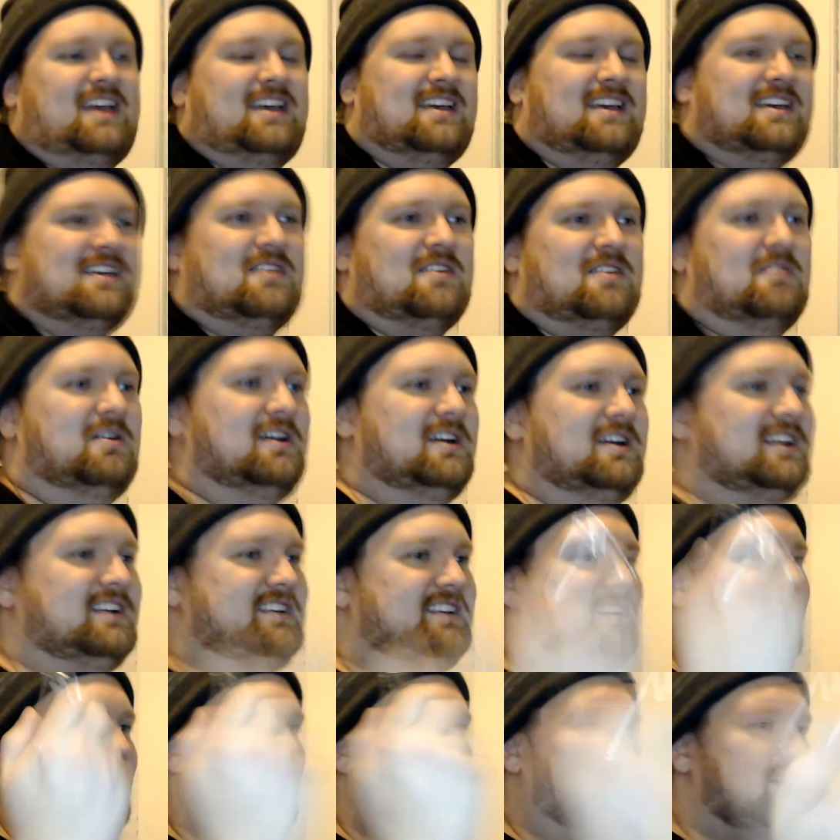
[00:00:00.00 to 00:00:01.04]
When in
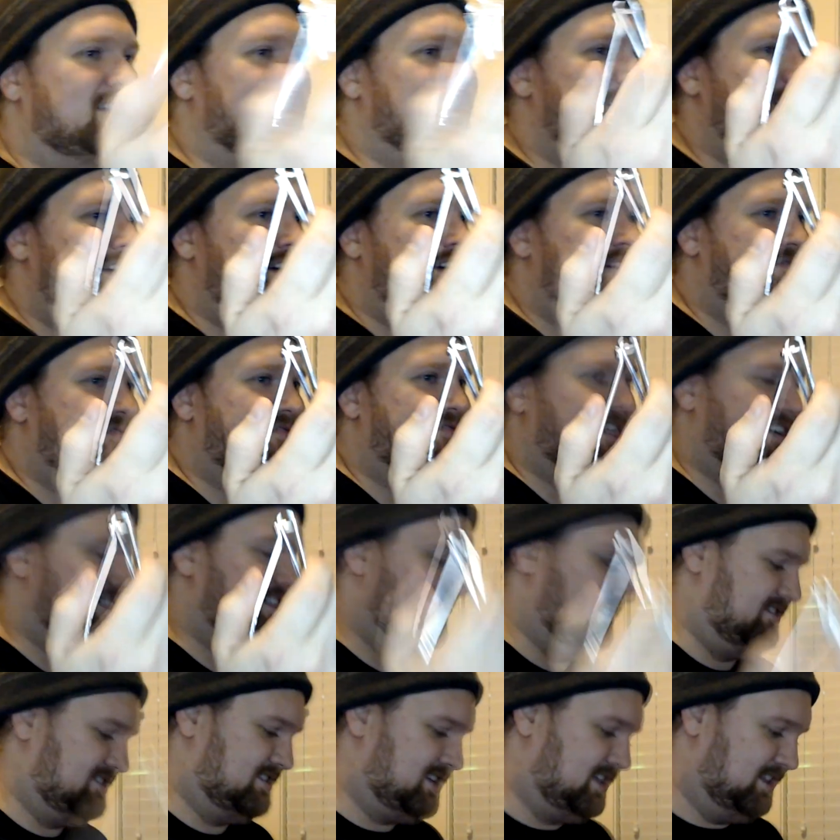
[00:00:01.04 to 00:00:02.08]
doubt, fingernail
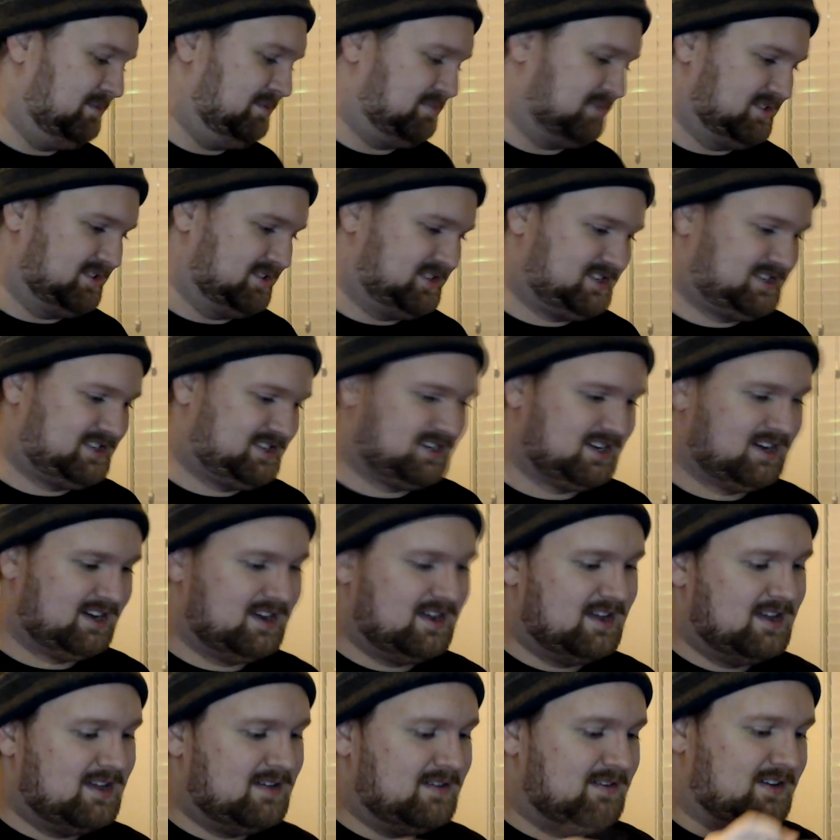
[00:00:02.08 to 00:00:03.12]
clippers.
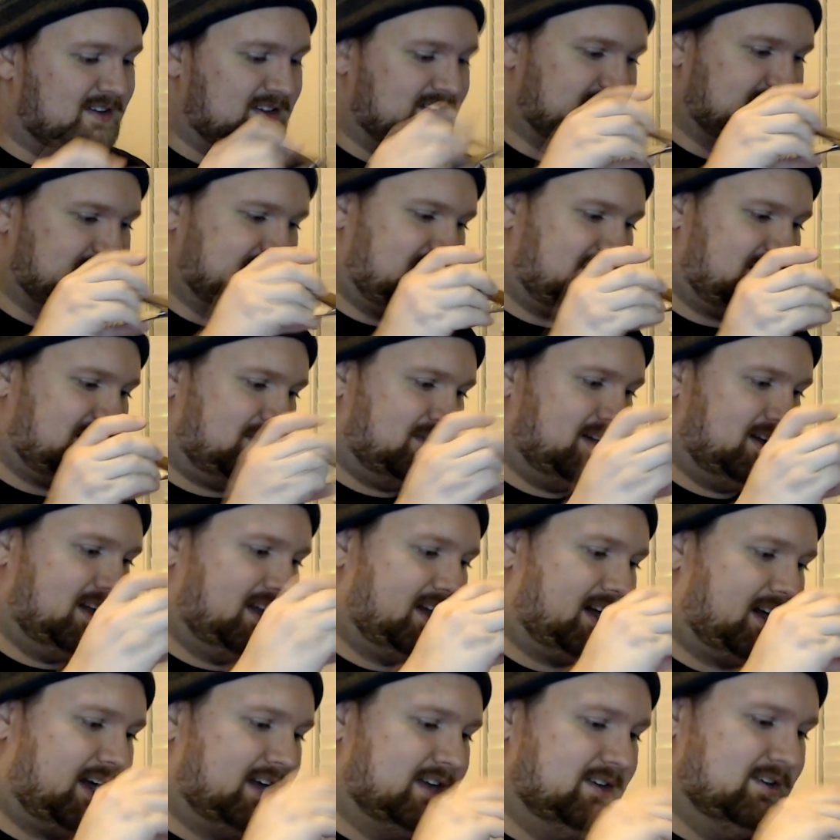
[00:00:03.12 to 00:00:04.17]
Because that way I
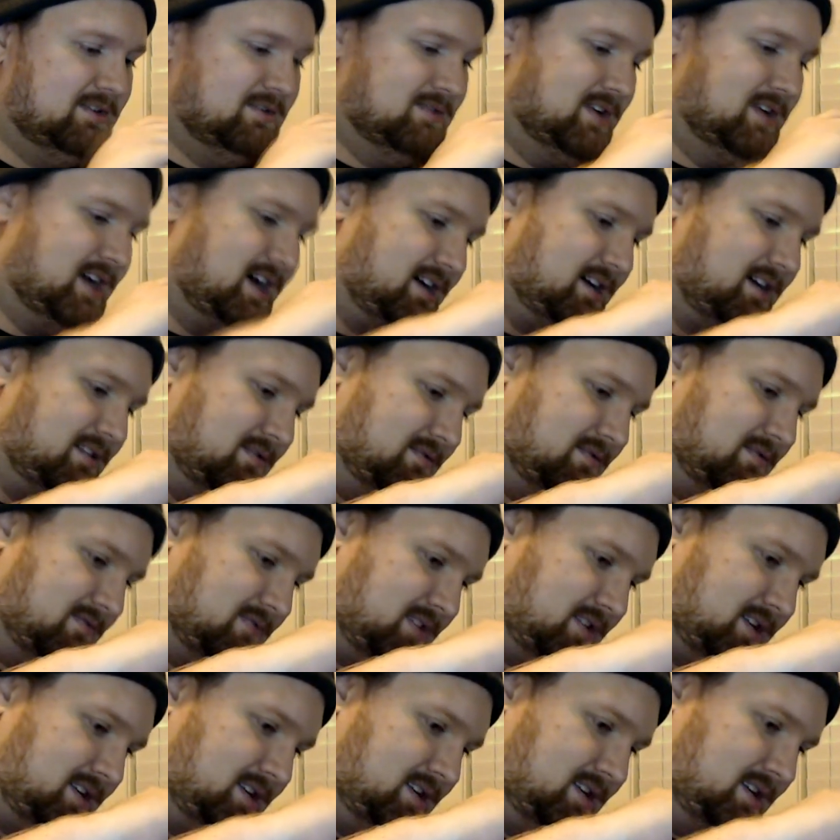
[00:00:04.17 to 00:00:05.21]
do not
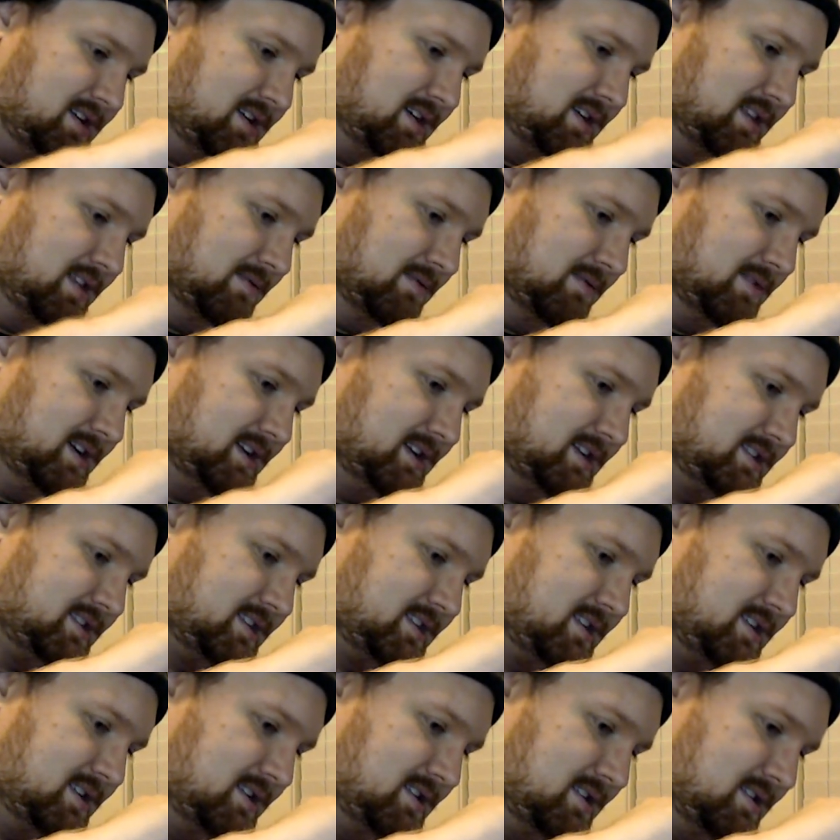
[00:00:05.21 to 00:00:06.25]
run the risk
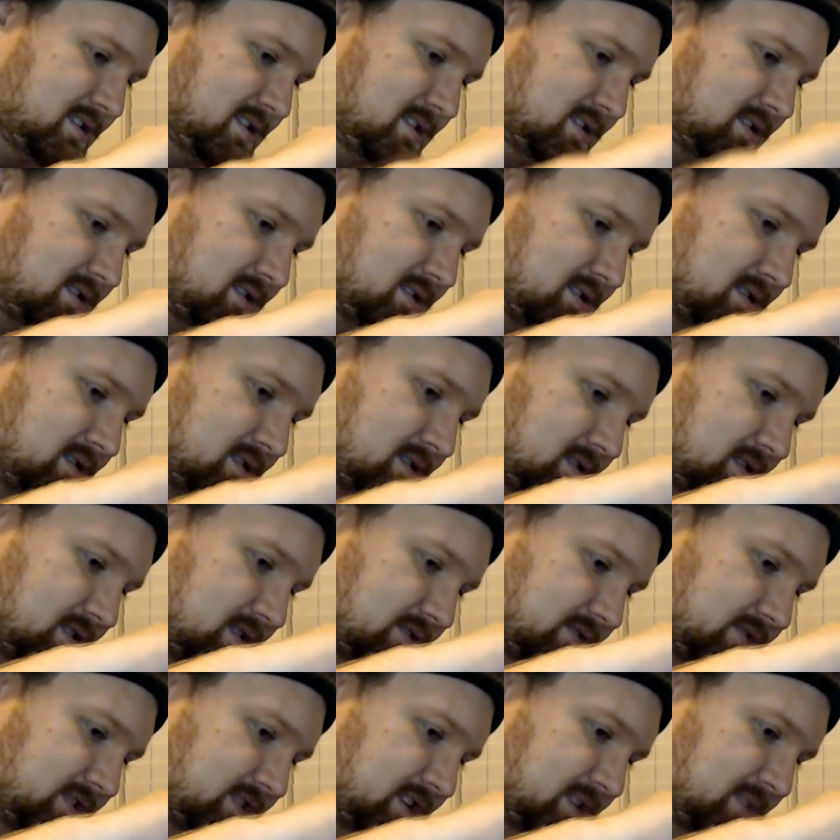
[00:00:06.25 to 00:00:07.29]
of
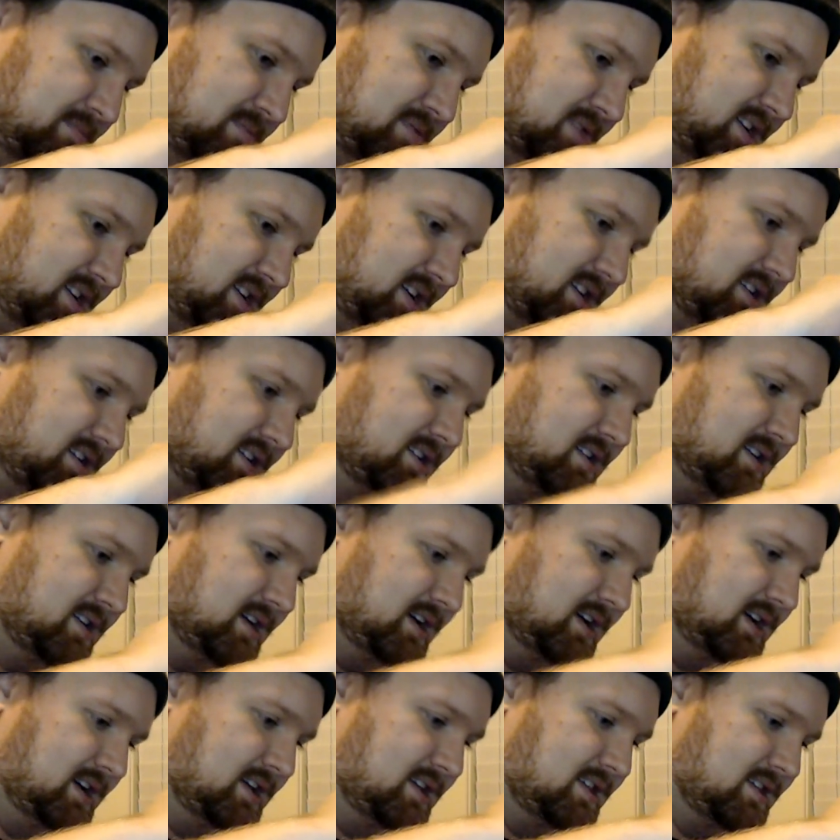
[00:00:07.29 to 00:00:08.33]
snipping
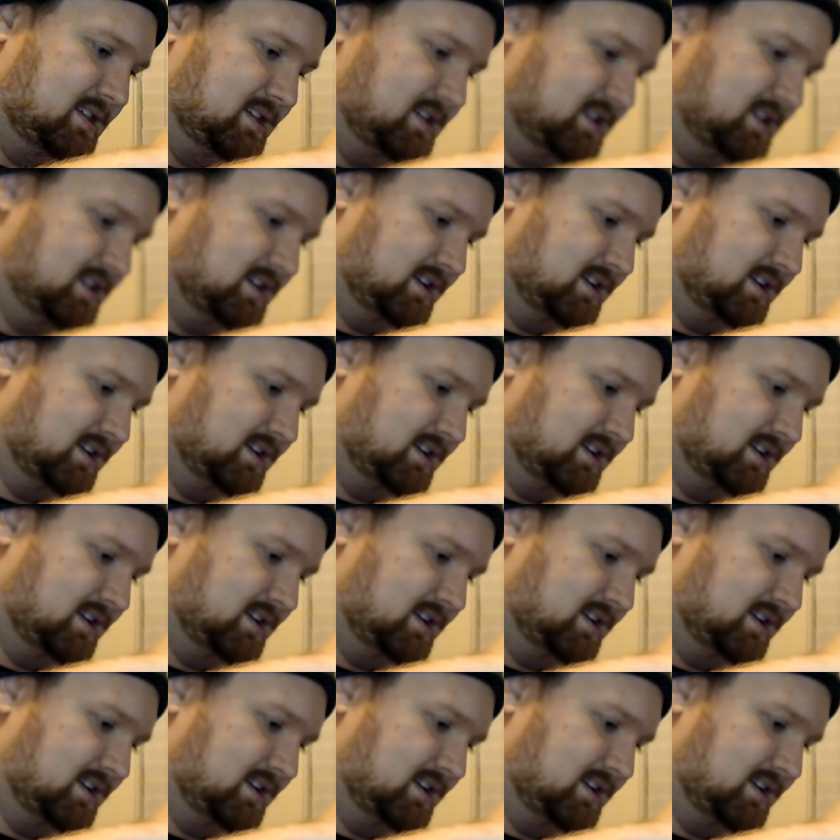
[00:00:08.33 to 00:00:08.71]
anything